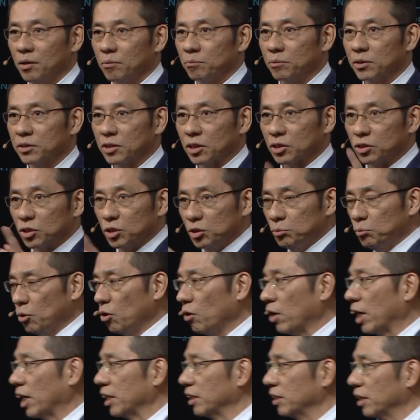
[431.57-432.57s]
But the
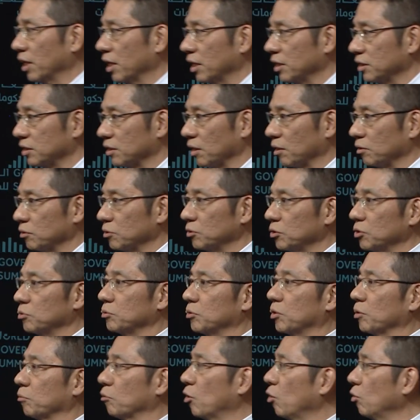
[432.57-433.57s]
sumo idea is
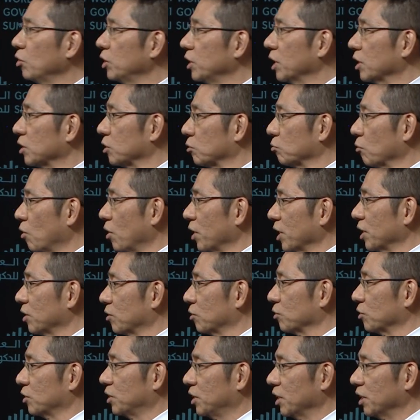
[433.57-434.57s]
the audience wanted
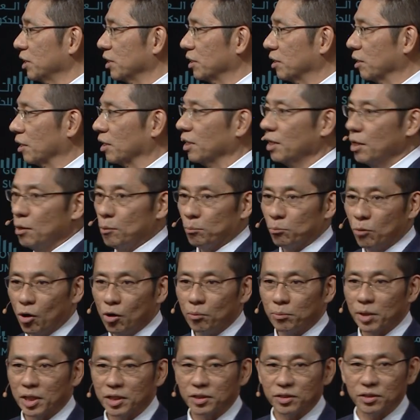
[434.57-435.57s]
to see the
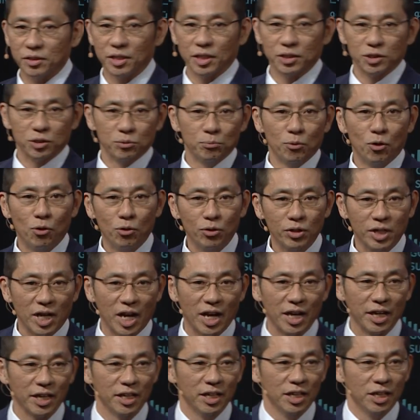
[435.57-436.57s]
moment the small
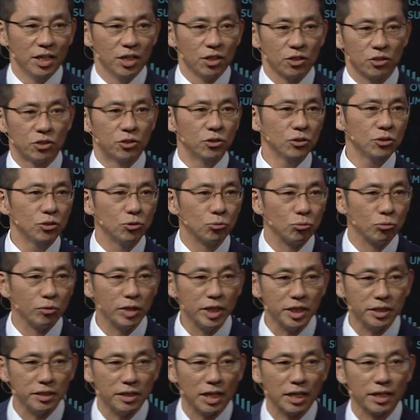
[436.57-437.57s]
guy could
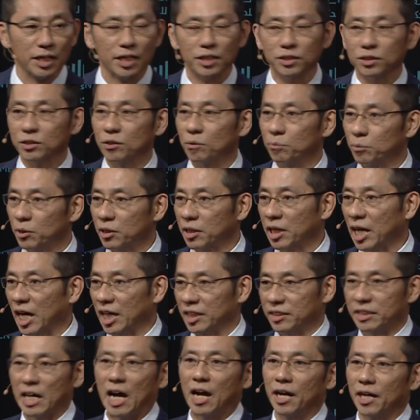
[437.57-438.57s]
win against the big
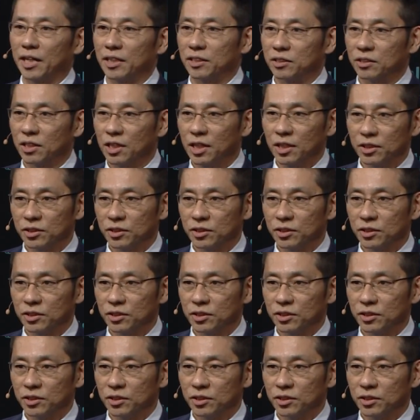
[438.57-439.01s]
guy, talent.